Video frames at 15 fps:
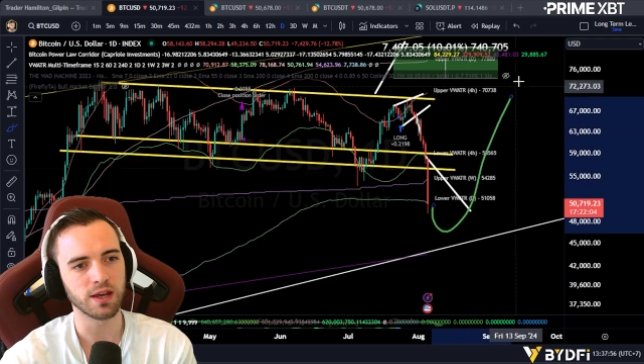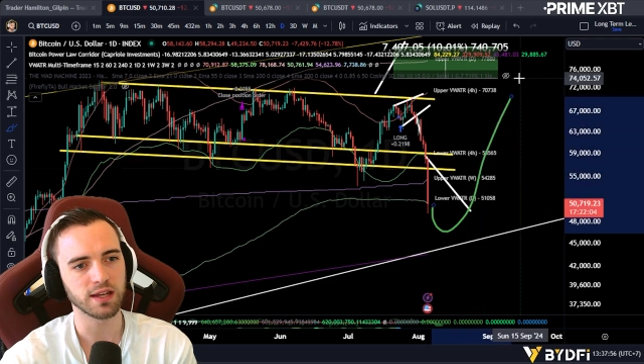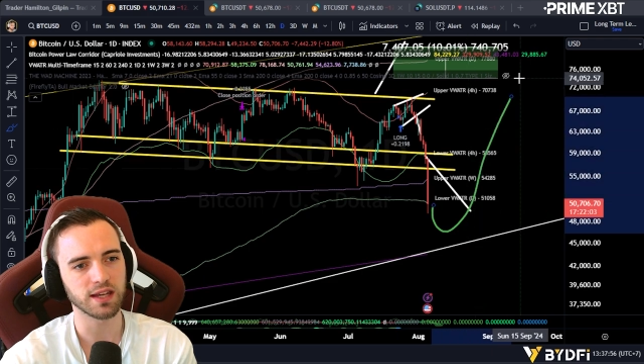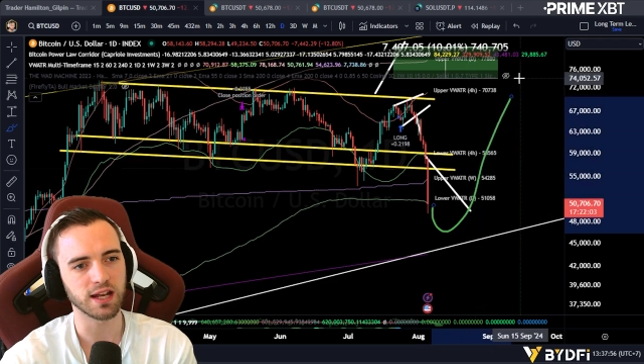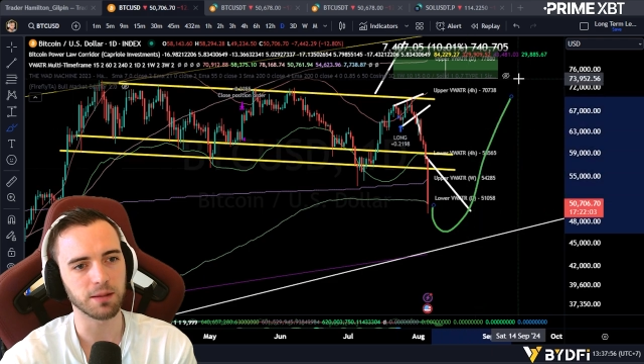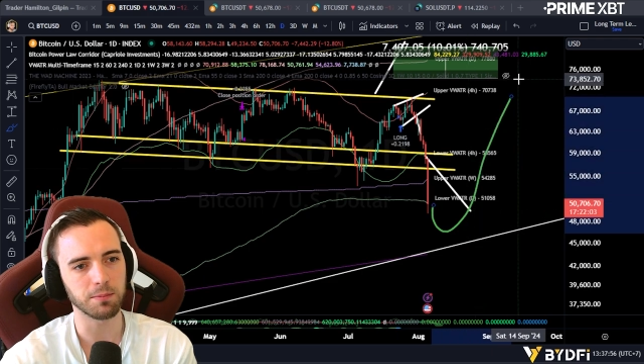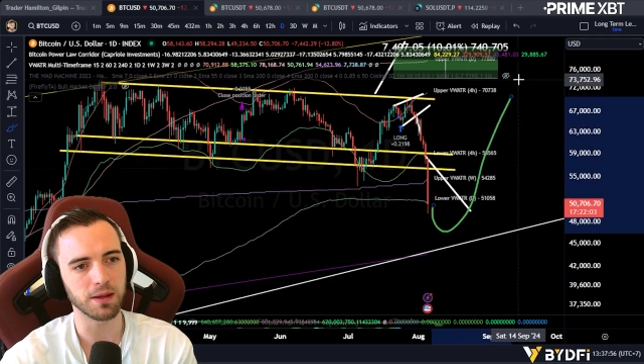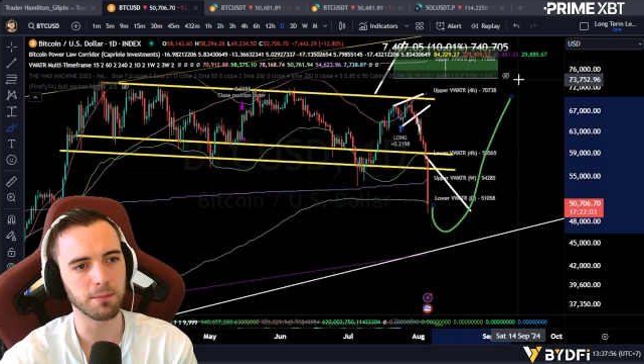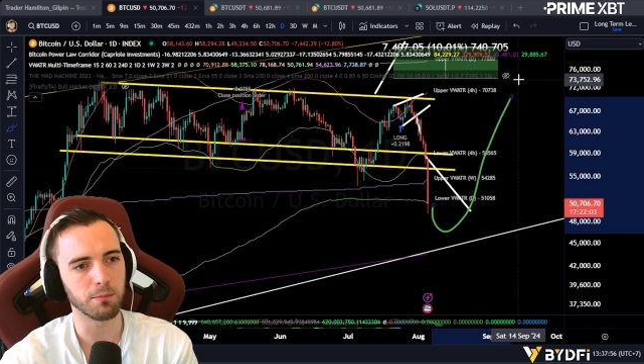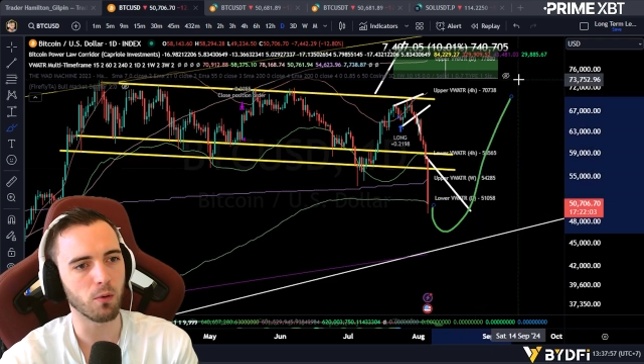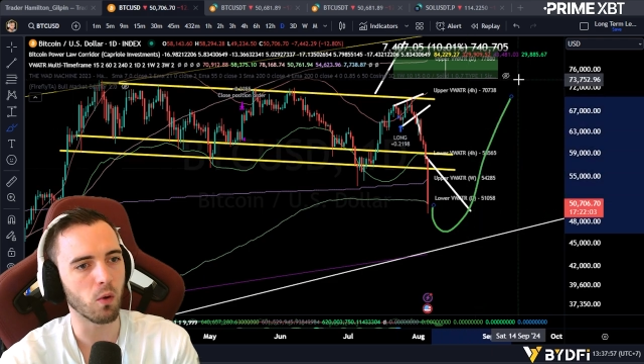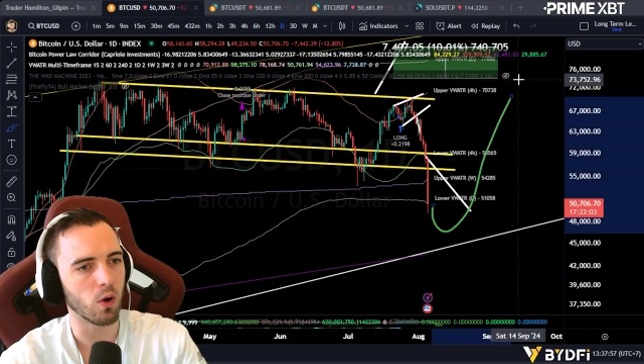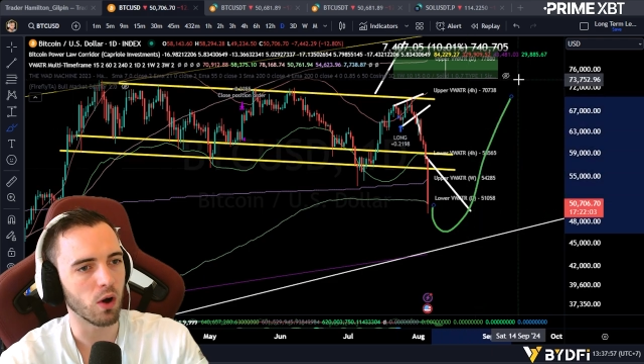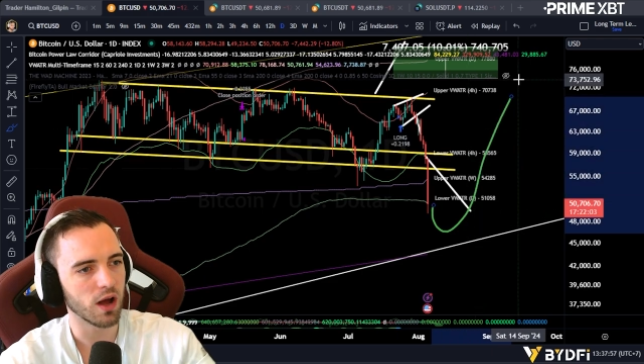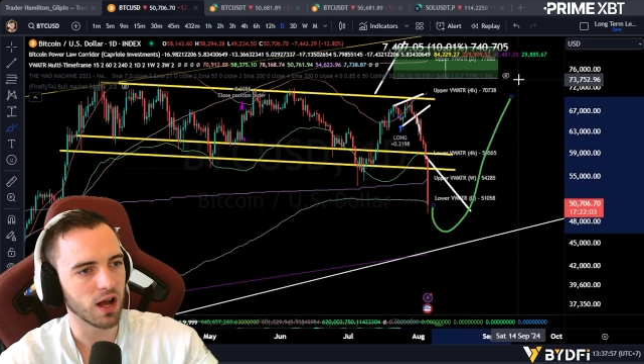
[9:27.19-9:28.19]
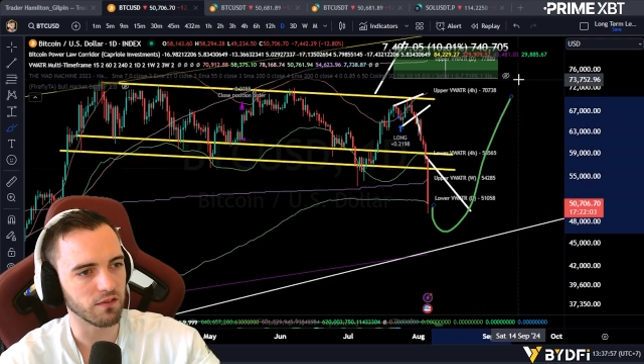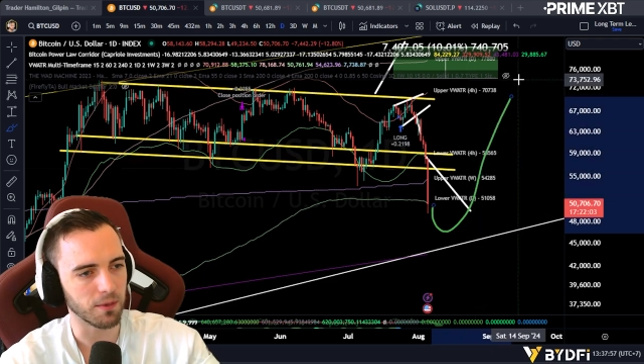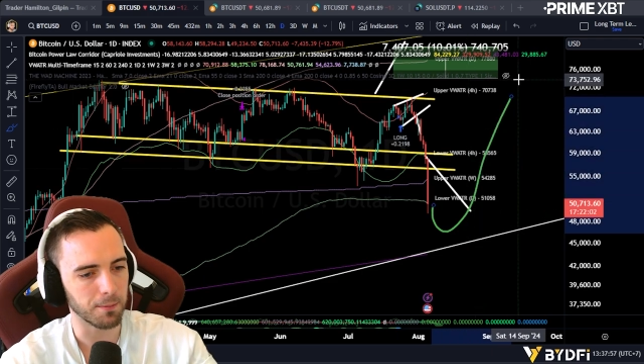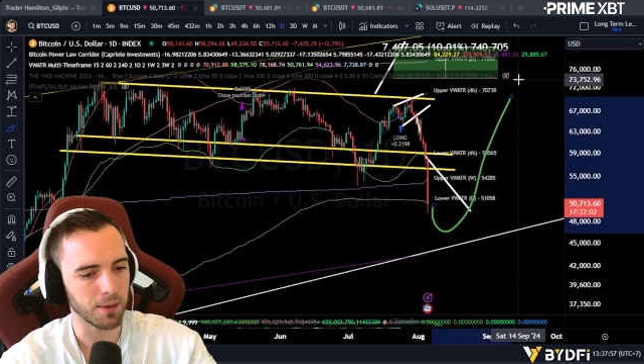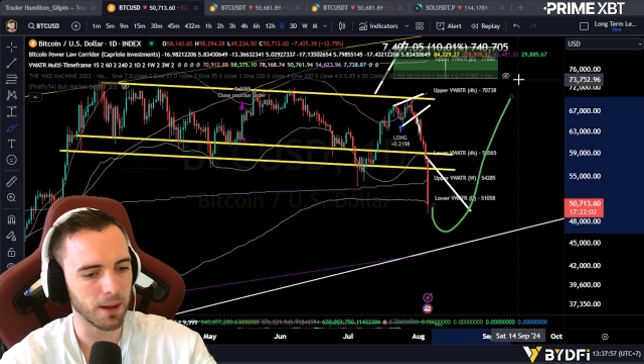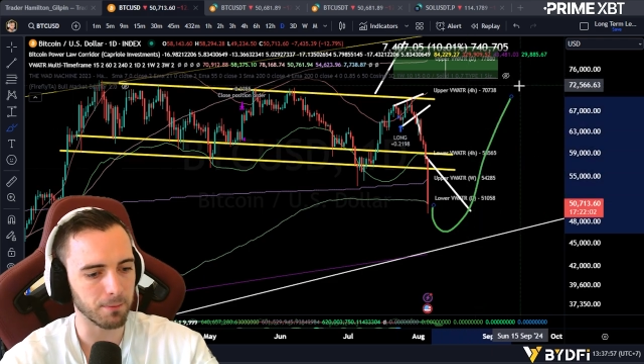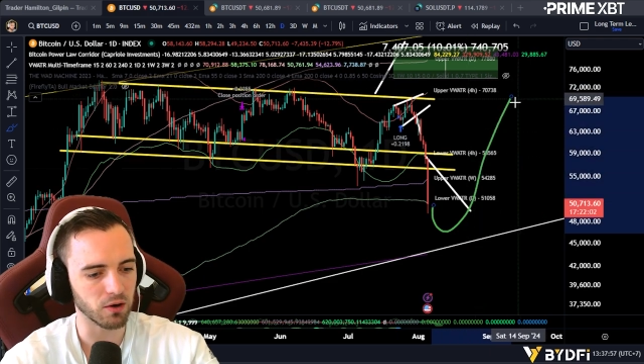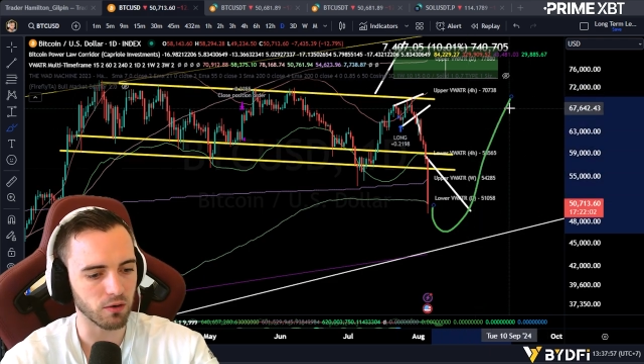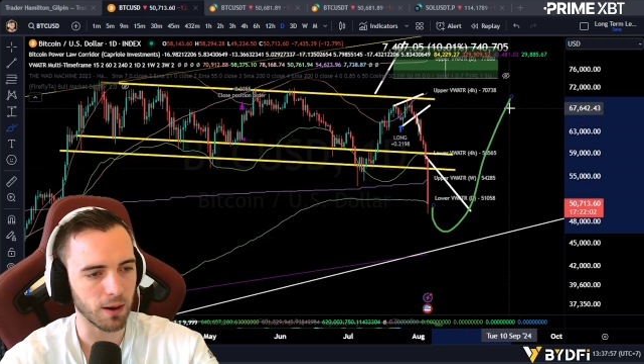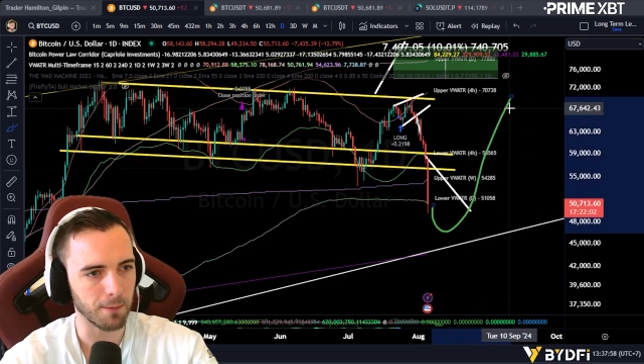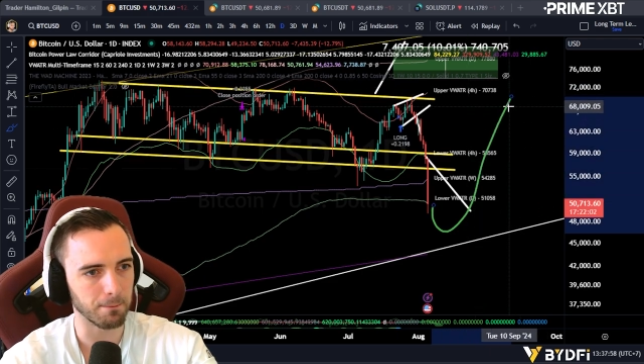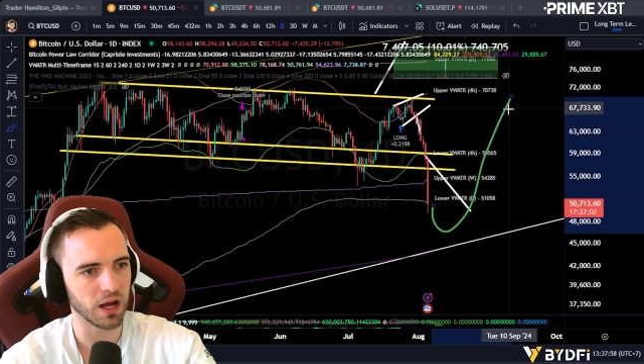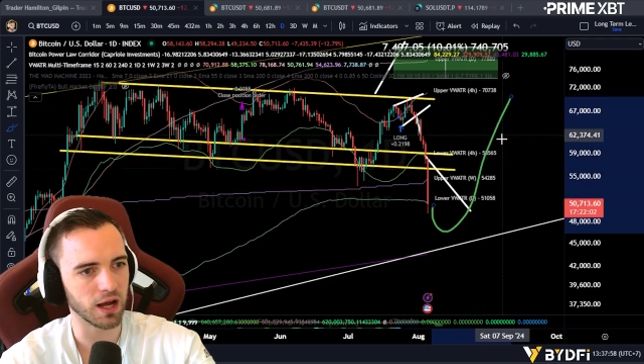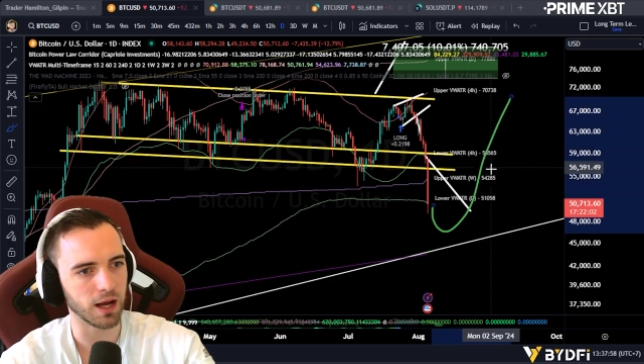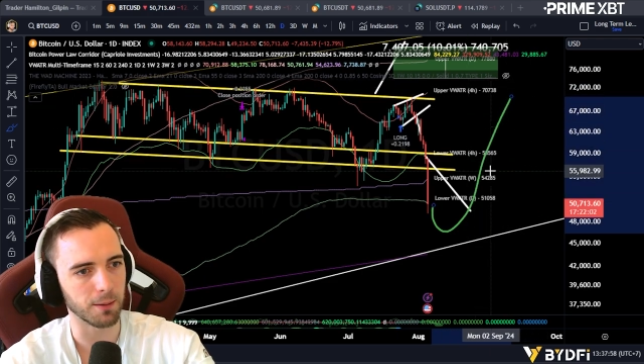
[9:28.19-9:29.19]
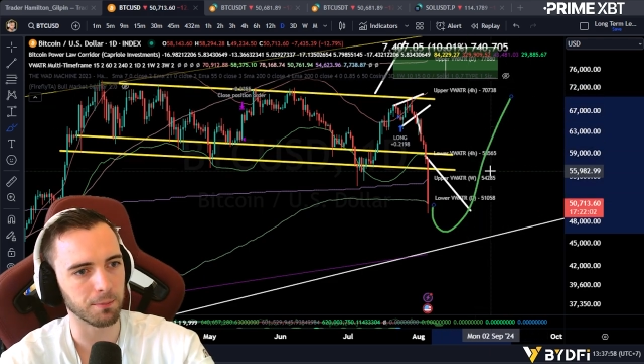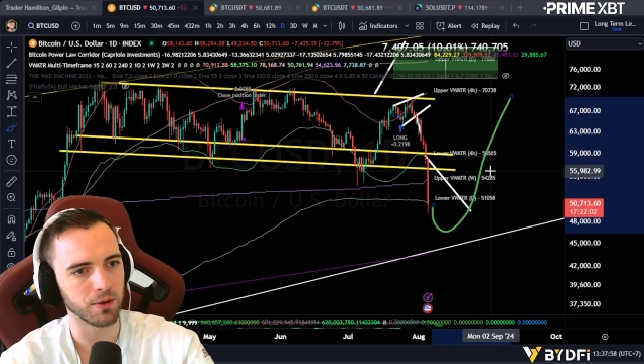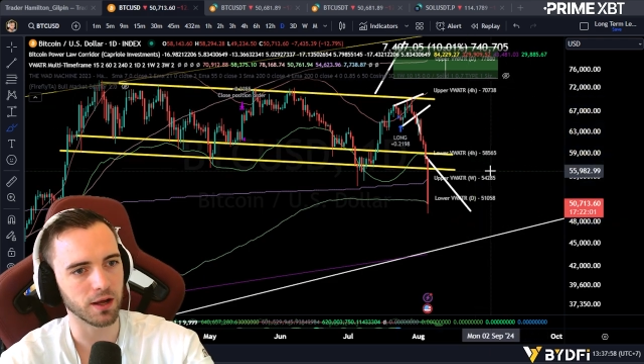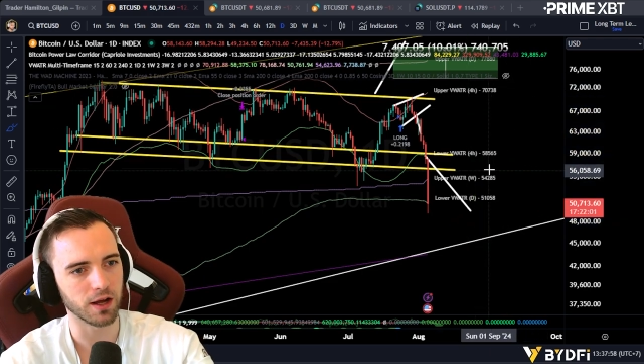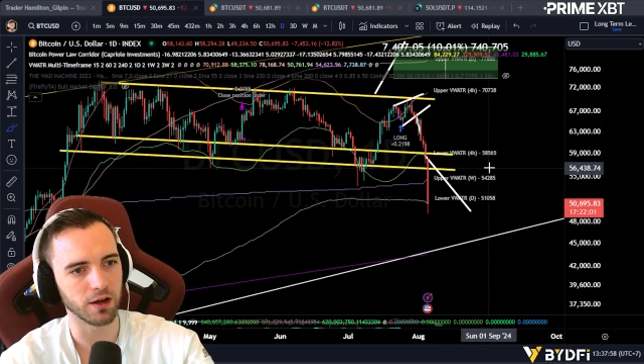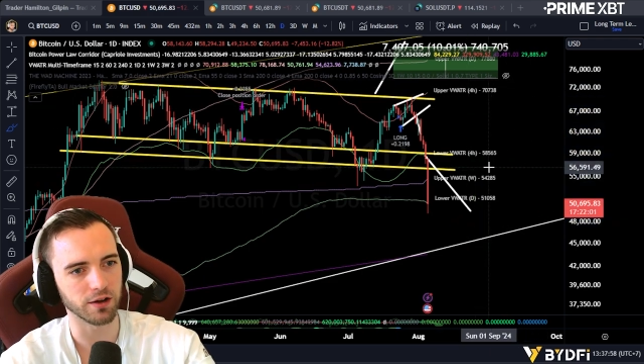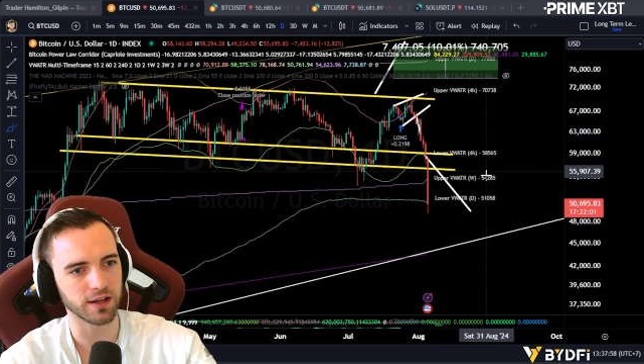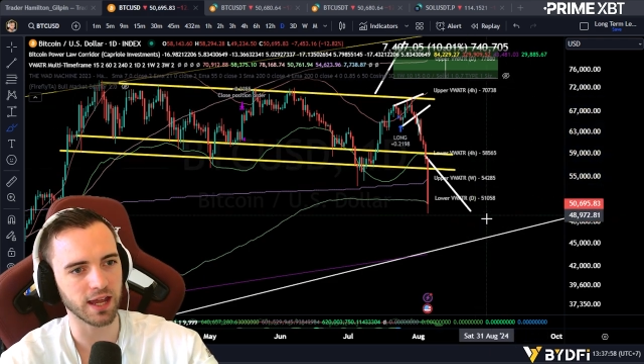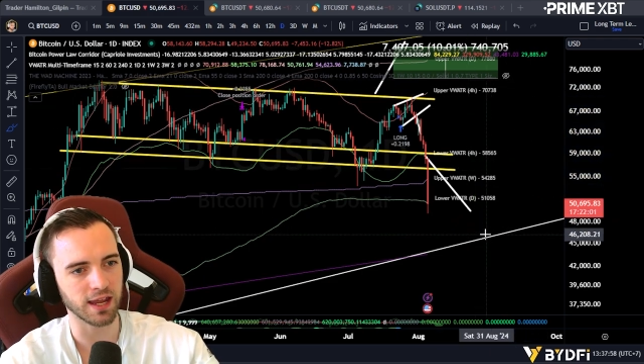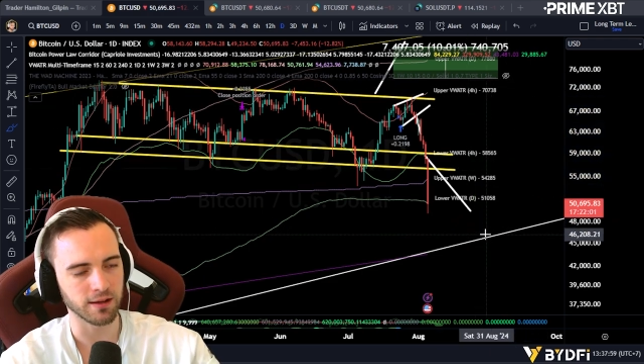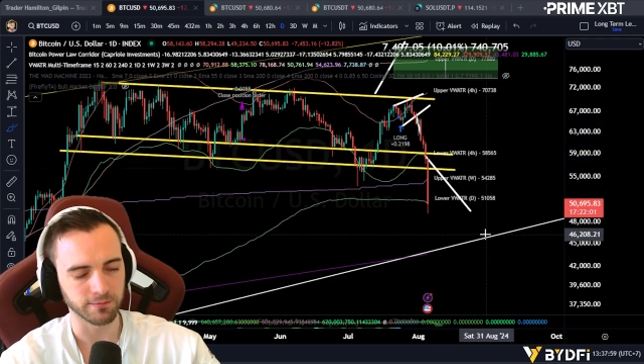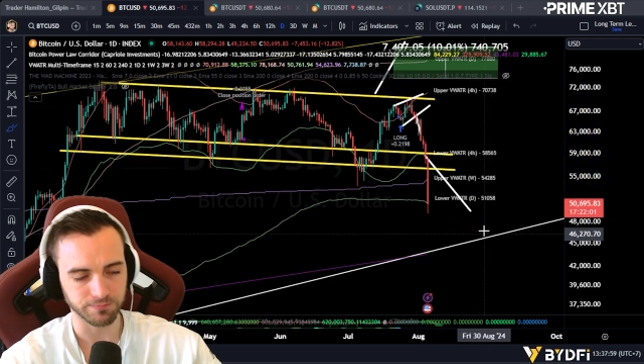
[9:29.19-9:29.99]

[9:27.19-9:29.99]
get a bit more of a pampa rumper up, okay?